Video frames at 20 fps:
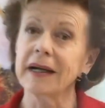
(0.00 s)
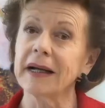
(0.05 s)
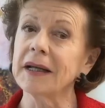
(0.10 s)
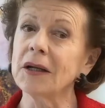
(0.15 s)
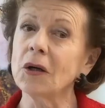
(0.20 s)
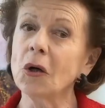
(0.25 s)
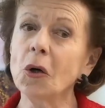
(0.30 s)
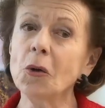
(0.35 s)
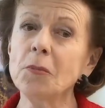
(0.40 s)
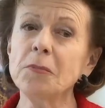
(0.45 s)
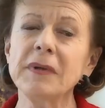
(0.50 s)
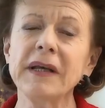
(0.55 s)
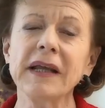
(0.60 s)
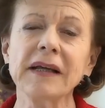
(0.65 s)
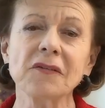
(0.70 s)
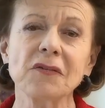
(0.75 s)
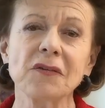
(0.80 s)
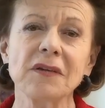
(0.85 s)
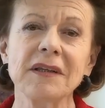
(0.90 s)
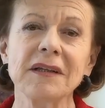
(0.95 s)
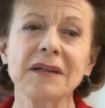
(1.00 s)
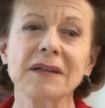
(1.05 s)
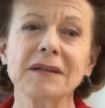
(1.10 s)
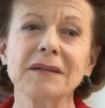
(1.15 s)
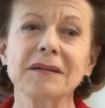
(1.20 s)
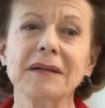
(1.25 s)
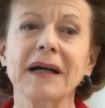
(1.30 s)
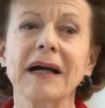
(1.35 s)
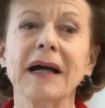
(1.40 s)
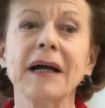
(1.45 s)
I hope next
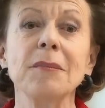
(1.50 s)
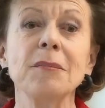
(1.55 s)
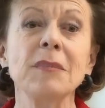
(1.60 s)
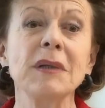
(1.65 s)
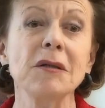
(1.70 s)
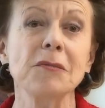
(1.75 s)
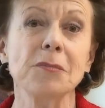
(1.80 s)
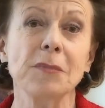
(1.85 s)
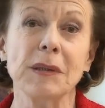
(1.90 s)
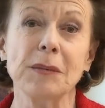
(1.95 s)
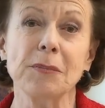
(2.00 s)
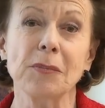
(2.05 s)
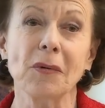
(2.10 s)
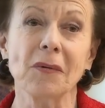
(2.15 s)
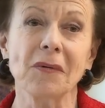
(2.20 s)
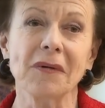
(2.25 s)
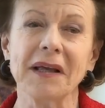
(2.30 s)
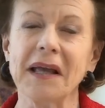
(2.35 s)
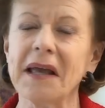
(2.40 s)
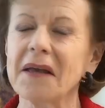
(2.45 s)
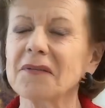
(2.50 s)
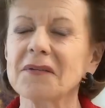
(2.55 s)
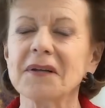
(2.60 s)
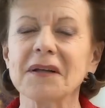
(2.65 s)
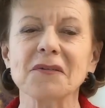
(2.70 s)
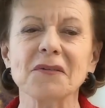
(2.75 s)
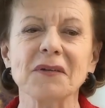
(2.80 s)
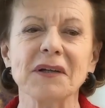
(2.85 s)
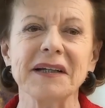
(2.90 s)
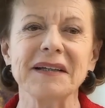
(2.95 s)
year I meet people as
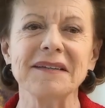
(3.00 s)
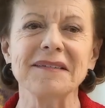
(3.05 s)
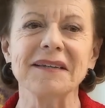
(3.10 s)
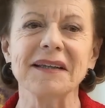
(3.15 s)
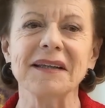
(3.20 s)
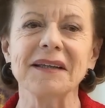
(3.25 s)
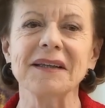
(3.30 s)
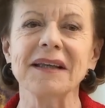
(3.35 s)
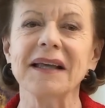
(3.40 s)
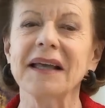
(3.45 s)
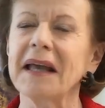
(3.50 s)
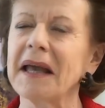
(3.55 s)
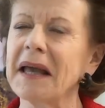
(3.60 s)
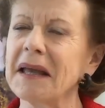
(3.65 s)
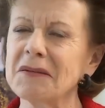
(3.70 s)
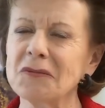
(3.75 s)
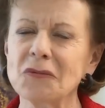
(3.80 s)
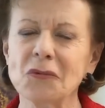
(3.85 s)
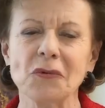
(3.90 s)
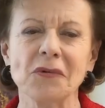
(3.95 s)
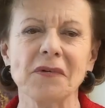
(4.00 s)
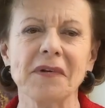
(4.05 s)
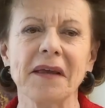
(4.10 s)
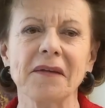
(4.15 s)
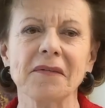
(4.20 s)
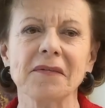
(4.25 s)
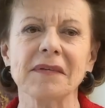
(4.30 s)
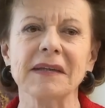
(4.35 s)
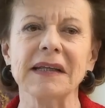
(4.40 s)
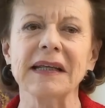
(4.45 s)
exciting,
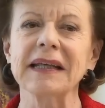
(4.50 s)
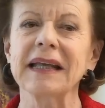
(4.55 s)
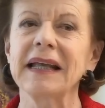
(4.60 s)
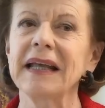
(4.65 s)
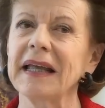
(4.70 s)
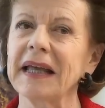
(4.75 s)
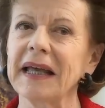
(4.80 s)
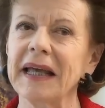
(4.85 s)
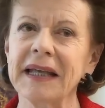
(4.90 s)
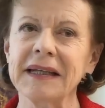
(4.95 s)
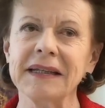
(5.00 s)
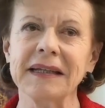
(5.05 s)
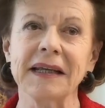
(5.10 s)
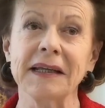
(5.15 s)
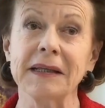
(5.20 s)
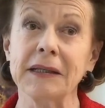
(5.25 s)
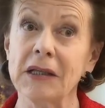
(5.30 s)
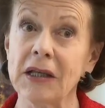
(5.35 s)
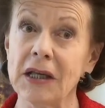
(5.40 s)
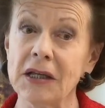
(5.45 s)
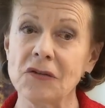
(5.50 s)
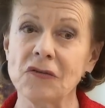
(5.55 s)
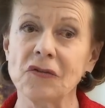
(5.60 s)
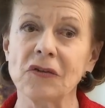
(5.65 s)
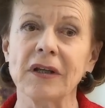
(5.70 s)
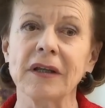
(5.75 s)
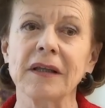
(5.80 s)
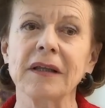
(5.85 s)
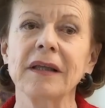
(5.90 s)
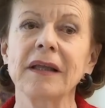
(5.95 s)
enthusiastic, and
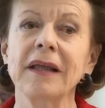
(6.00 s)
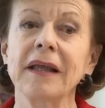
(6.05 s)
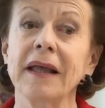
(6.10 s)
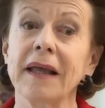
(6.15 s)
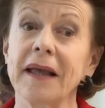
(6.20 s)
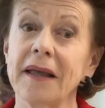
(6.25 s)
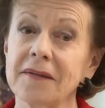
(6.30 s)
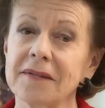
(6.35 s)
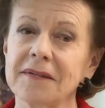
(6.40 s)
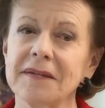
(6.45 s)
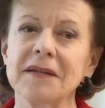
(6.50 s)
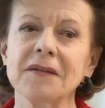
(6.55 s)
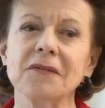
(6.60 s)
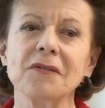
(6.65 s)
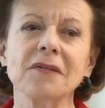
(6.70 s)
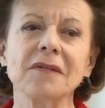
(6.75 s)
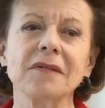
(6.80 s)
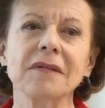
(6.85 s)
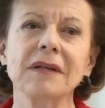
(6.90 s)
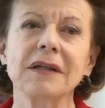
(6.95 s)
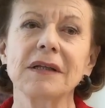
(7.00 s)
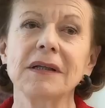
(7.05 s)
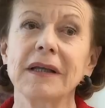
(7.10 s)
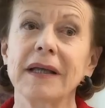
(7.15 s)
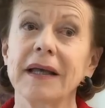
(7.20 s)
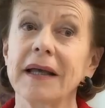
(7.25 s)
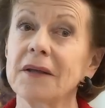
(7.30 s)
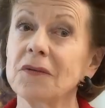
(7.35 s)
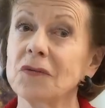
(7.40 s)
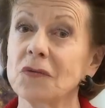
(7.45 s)
engaging as this.
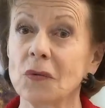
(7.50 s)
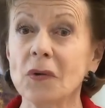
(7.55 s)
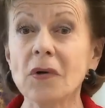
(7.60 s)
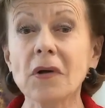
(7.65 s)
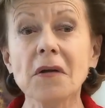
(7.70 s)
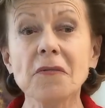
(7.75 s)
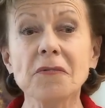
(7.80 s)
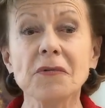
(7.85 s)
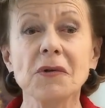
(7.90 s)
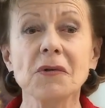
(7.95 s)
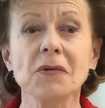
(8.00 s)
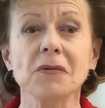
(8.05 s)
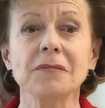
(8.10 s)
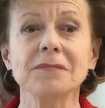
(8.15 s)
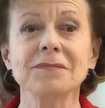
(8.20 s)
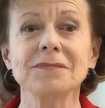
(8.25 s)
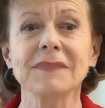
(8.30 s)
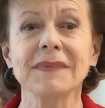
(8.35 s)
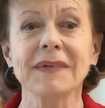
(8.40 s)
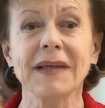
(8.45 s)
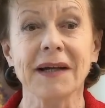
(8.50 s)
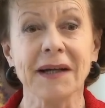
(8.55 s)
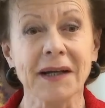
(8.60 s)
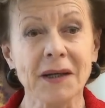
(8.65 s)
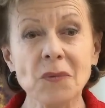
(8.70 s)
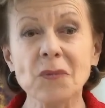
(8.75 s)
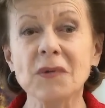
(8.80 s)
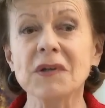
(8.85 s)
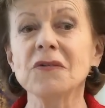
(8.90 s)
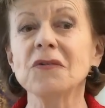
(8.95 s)
And to all of you,
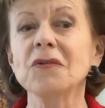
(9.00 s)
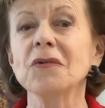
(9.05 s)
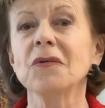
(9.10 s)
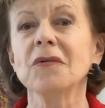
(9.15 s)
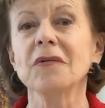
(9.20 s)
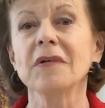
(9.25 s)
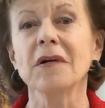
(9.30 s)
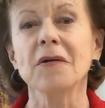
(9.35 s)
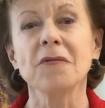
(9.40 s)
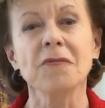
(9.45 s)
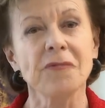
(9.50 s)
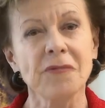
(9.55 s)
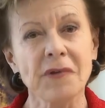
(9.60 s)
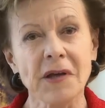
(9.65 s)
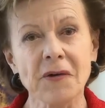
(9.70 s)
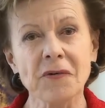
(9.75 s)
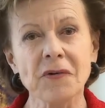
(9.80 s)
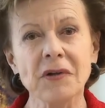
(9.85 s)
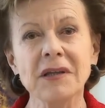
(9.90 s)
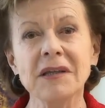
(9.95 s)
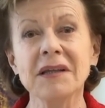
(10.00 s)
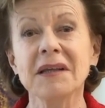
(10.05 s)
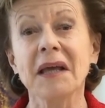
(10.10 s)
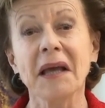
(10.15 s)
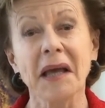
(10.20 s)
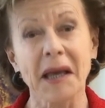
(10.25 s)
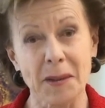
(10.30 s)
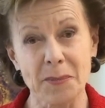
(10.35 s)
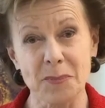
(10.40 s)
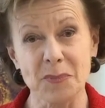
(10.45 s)
I wish you a very
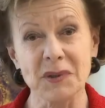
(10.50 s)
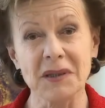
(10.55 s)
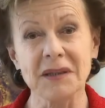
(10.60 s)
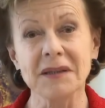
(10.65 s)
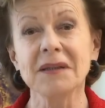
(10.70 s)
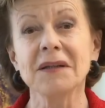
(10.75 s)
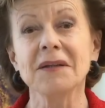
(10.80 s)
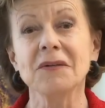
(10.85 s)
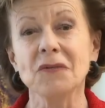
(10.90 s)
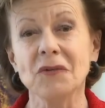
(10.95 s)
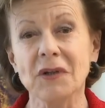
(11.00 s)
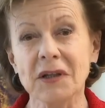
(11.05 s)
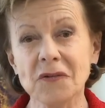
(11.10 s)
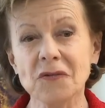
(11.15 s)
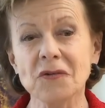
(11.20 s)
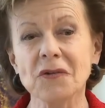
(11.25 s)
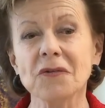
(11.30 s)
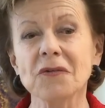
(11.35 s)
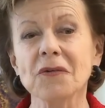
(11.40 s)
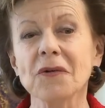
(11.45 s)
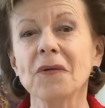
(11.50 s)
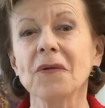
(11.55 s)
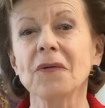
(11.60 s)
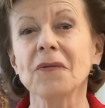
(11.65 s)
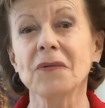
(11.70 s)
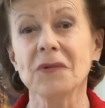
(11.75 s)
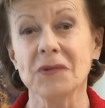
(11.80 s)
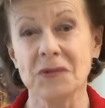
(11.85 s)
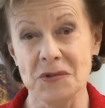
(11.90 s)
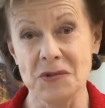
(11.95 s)
happy
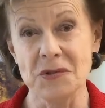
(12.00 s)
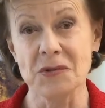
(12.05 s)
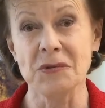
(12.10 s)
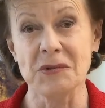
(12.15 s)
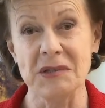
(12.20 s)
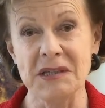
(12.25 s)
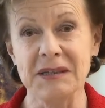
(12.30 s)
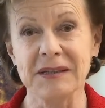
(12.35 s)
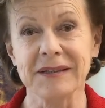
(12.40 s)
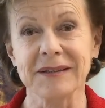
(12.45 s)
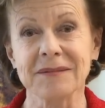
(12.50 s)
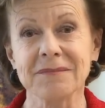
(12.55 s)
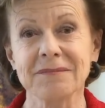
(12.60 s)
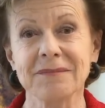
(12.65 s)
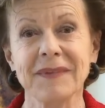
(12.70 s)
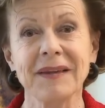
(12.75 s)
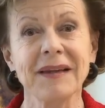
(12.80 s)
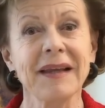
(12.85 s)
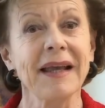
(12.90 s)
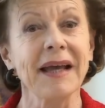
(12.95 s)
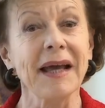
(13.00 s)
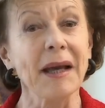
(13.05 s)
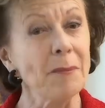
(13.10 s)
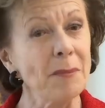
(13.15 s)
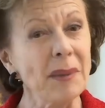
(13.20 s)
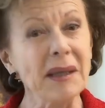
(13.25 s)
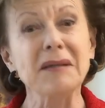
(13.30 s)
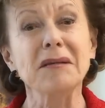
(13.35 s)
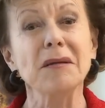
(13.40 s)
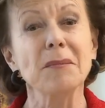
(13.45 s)
digital new year
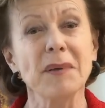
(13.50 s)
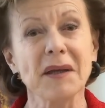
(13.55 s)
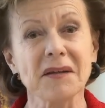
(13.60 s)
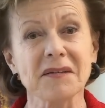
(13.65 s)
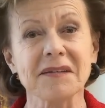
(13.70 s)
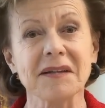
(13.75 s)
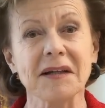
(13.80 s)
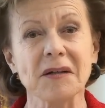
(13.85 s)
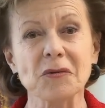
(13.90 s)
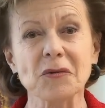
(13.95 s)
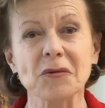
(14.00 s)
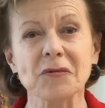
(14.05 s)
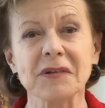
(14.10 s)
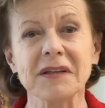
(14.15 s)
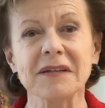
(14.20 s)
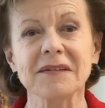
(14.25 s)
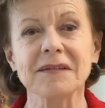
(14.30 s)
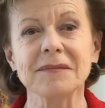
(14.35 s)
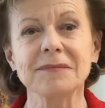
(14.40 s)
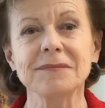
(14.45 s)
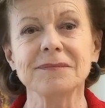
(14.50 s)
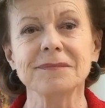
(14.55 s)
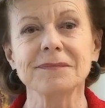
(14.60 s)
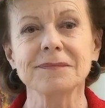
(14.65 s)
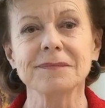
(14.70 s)
and make the best out of it.